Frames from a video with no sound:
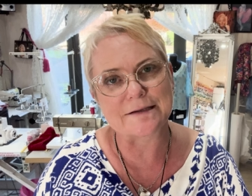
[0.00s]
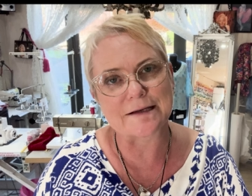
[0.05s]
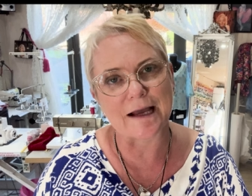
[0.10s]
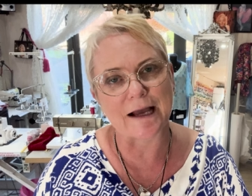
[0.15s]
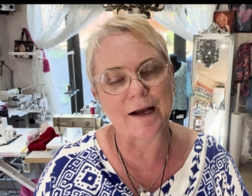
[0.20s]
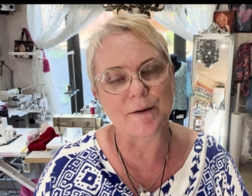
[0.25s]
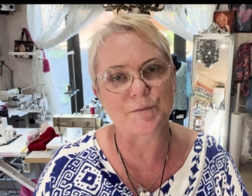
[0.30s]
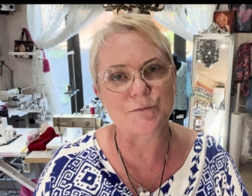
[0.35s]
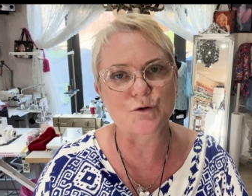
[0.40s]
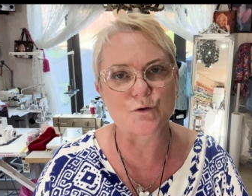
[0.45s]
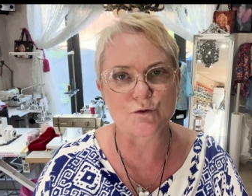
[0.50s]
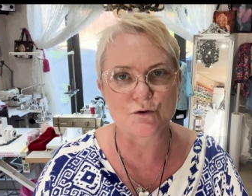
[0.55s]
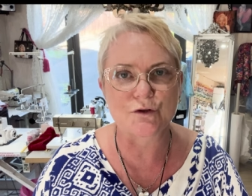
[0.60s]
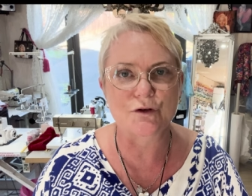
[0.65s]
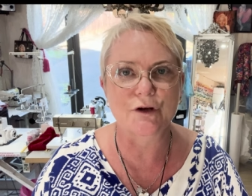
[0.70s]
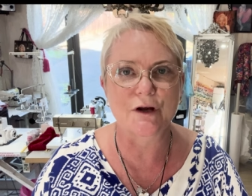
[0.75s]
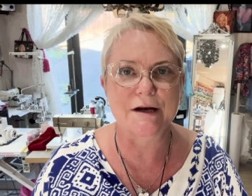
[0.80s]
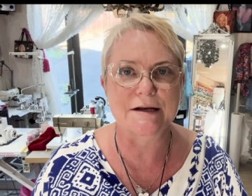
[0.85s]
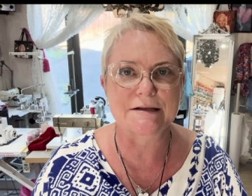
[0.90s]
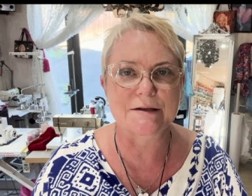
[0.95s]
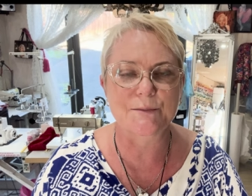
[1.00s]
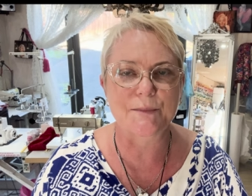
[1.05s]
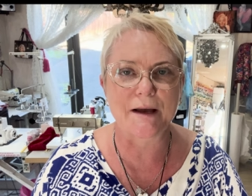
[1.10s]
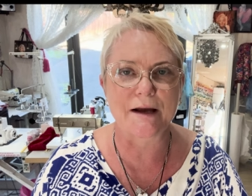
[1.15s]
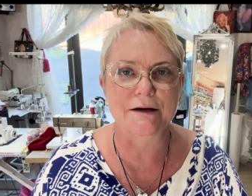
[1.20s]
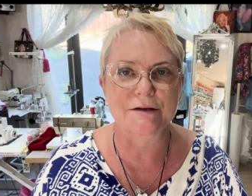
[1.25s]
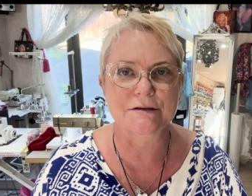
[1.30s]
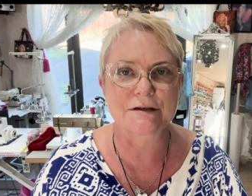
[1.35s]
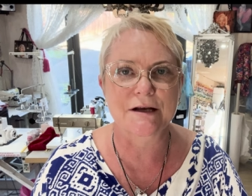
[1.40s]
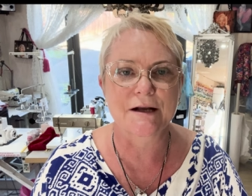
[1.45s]
talk to you guys
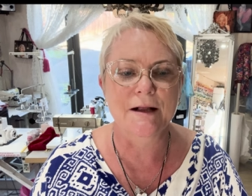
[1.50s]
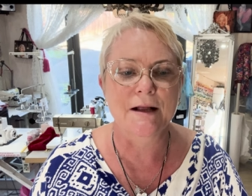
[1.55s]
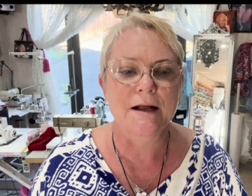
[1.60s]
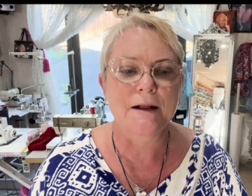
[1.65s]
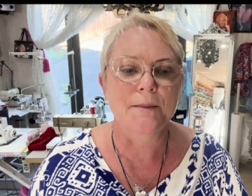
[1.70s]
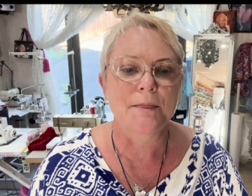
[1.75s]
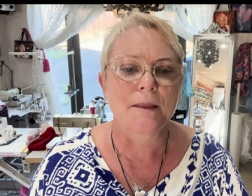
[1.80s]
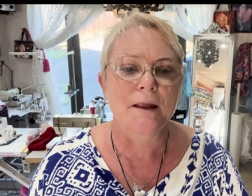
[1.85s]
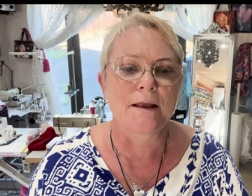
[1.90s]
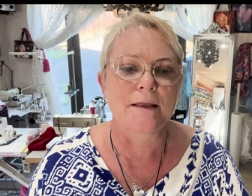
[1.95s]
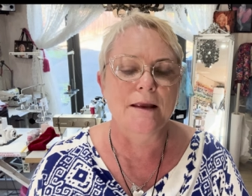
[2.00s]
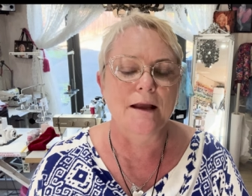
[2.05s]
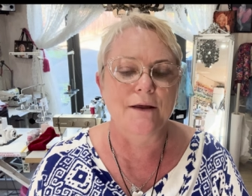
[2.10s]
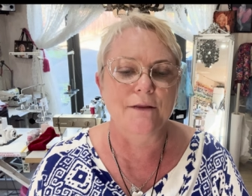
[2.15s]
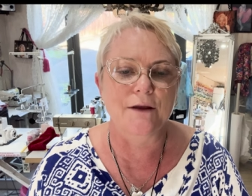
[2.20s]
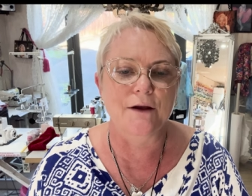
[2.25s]
about. Now,